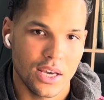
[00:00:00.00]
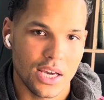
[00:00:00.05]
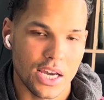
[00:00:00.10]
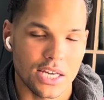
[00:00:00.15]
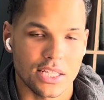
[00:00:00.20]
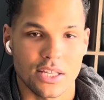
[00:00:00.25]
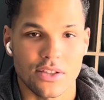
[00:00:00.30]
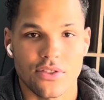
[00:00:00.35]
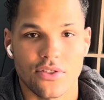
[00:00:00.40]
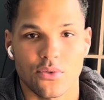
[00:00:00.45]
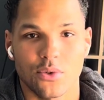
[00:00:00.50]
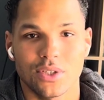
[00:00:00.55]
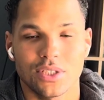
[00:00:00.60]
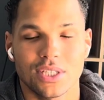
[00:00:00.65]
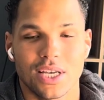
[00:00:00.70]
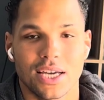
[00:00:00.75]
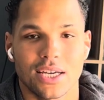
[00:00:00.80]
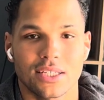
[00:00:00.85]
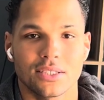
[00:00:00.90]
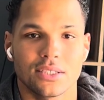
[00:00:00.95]
and then 3
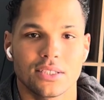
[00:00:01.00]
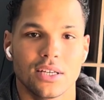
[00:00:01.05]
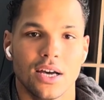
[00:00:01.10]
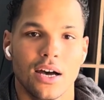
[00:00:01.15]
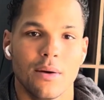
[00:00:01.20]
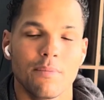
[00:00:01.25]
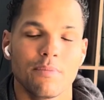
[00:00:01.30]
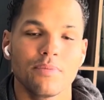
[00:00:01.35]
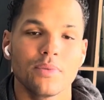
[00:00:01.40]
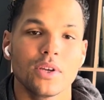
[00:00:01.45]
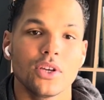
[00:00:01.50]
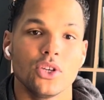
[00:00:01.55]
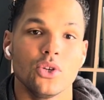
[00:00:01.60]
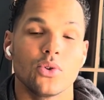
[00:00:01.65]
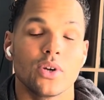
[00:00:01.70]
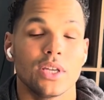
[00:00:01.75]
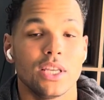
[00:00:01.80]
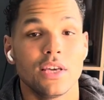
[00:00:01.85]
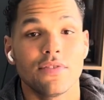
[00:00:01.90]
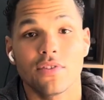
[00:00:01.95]
seconds up. You
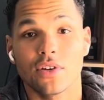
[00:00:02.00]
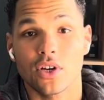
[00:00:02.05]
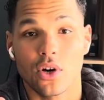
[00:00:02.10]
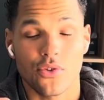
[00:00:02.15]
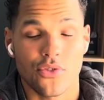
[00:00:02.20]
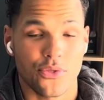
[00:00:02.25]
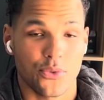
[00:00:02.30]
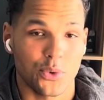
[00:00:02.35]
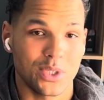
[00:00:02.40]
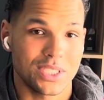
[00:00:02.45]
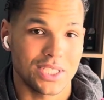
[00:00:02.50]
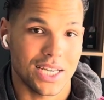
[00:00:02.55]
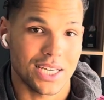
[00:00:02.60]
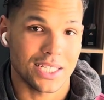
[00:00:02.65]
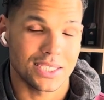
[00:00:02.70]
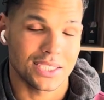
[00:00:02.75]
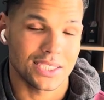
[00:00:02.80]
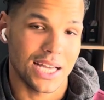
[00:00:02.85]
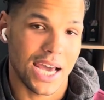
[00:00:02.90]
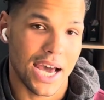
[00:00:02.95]
can even go 3
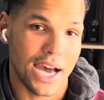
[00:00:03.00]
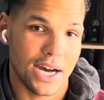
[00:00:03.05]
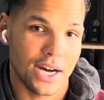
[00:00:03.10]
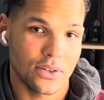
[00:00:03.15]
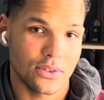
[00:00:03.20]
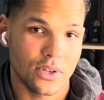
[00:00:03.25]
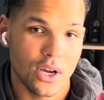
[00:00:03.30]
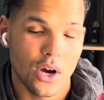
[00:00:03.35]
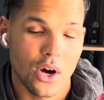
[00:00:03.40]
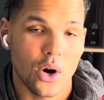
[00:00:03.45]
seconds down,